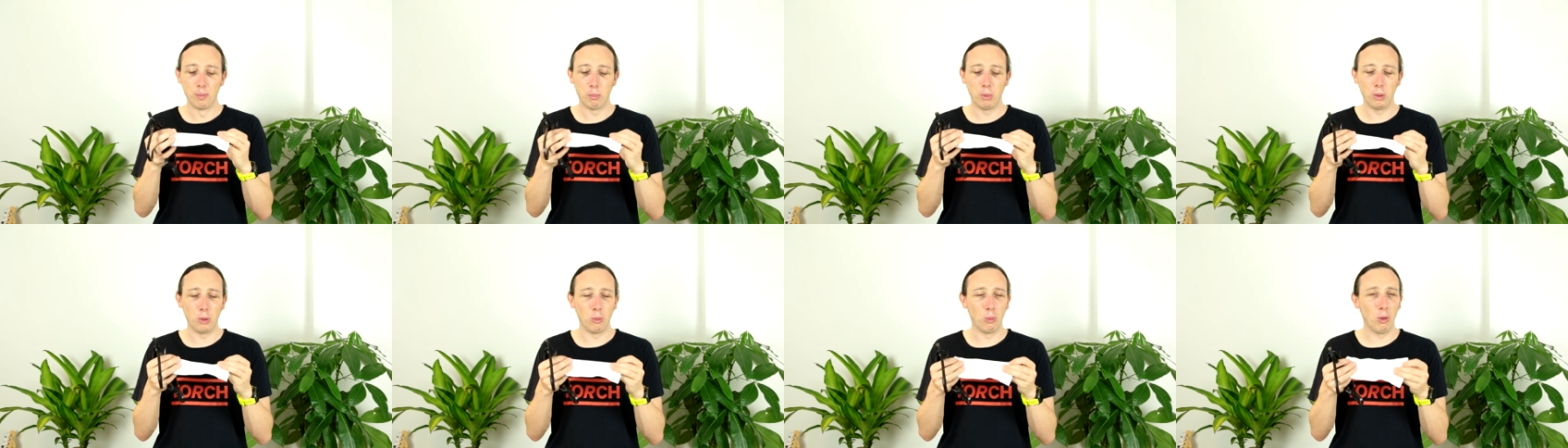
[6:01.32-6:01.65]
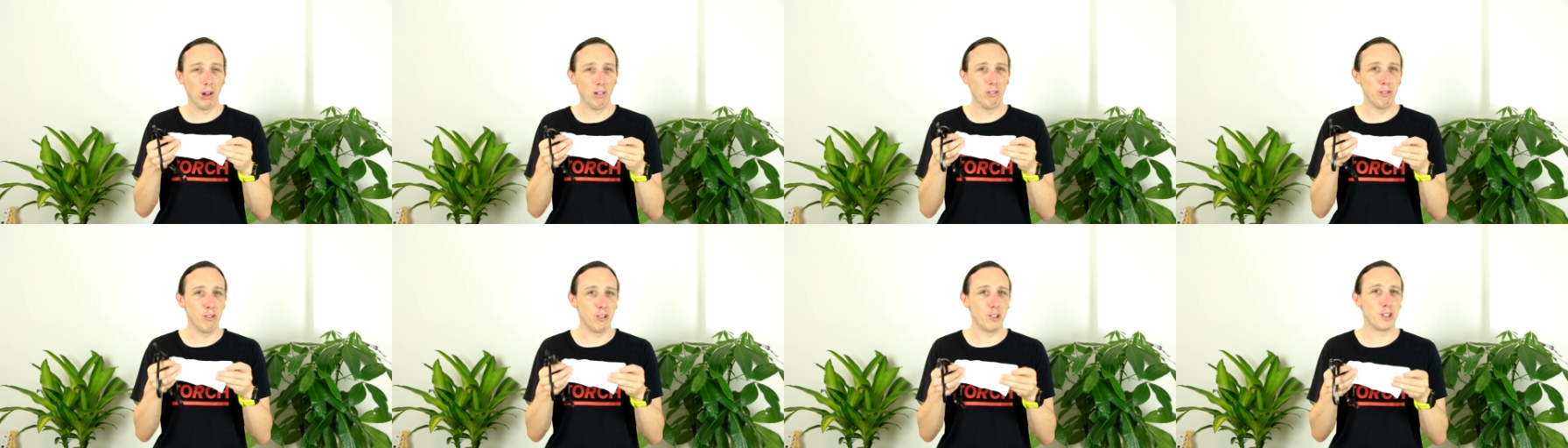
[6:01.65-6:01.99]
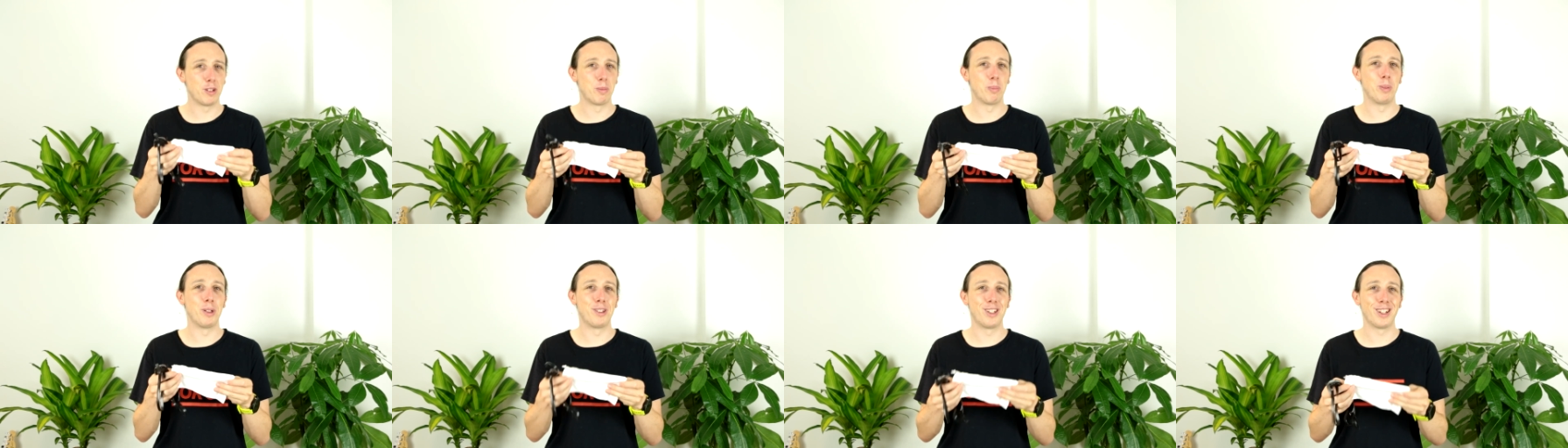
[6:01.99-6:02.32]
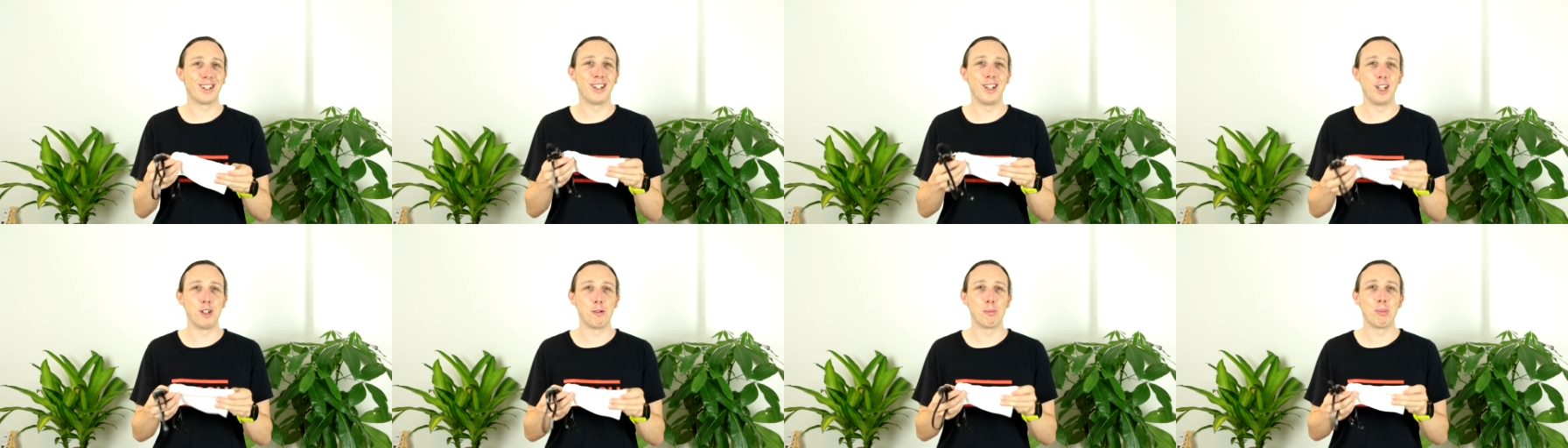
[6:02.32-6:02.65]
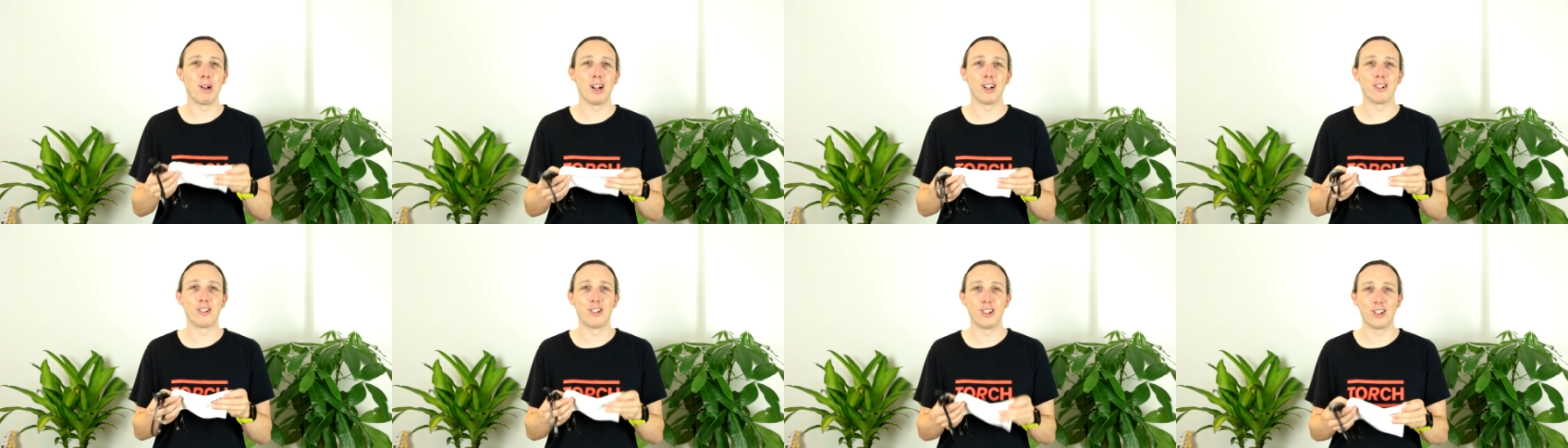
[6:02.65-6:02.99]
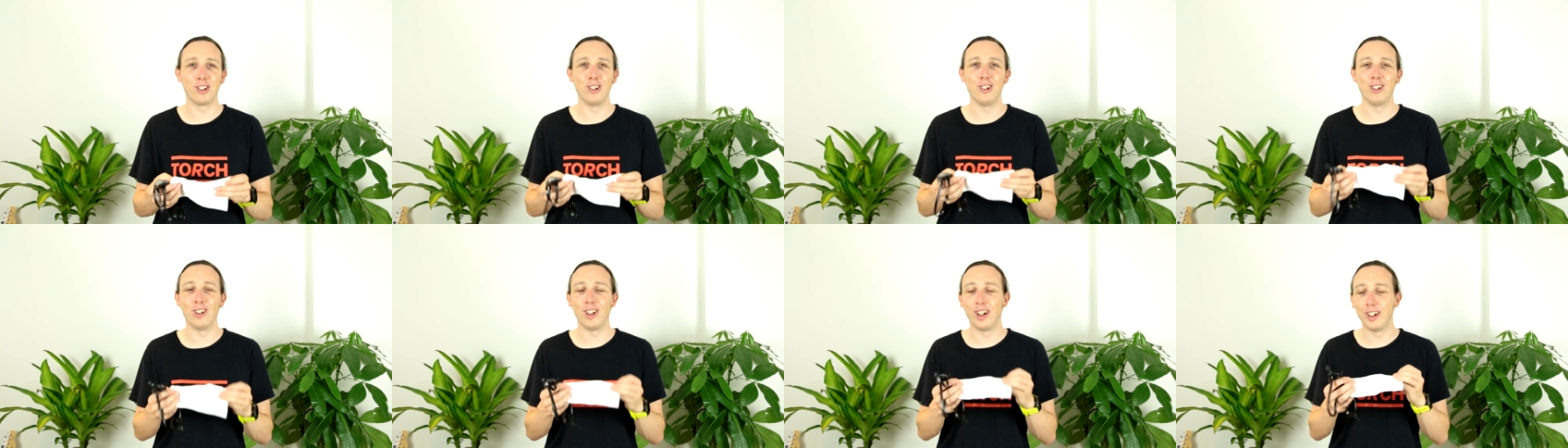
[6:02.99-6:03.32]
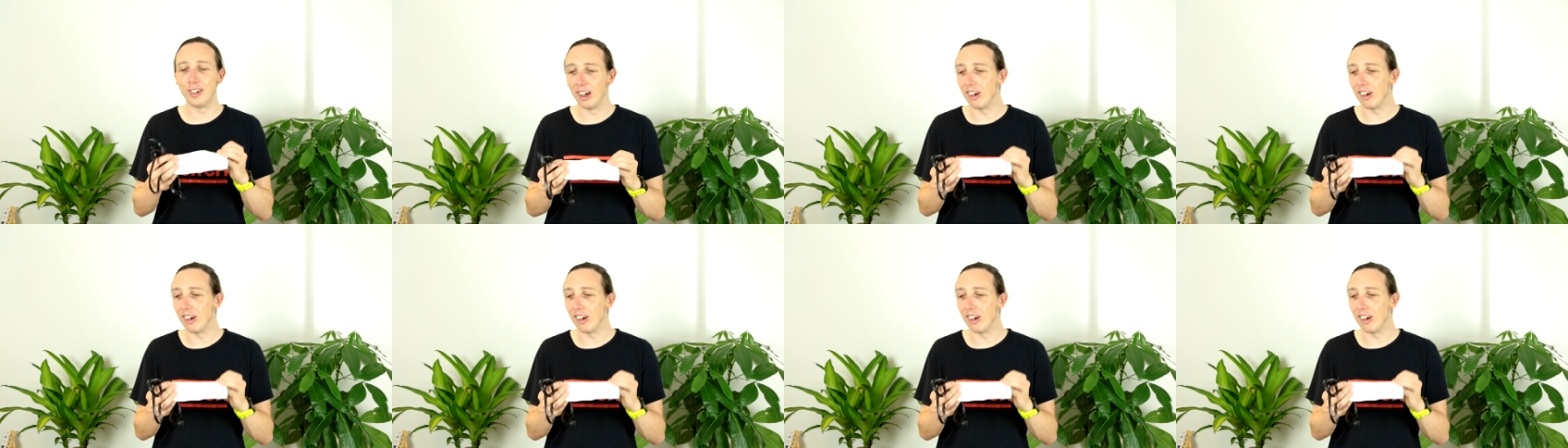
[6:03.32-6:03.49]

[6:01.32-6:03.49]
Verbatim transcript: but whether it's particularly practical, I